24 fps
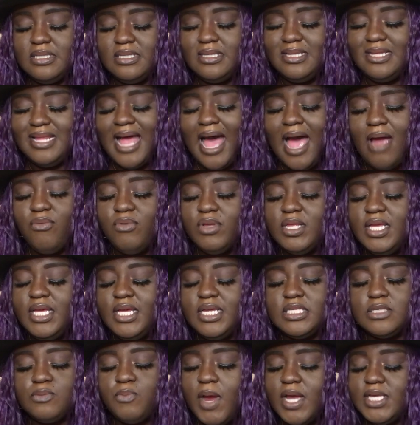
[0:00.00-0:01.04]
not
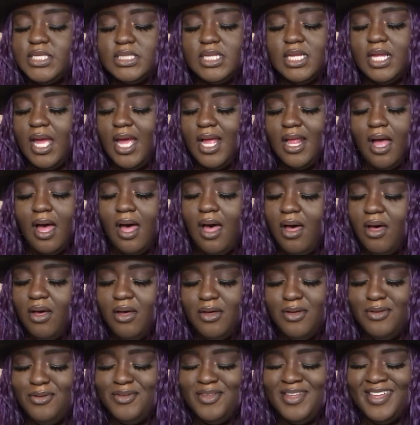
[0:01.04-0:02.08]
really expressing it at
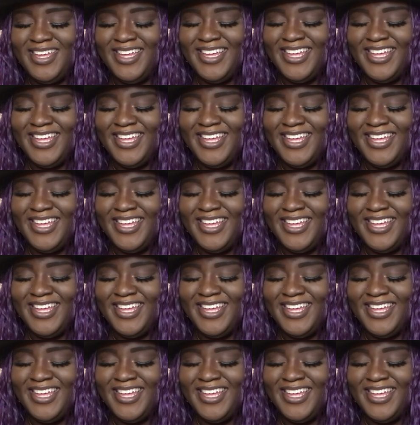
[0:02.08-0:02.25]
all.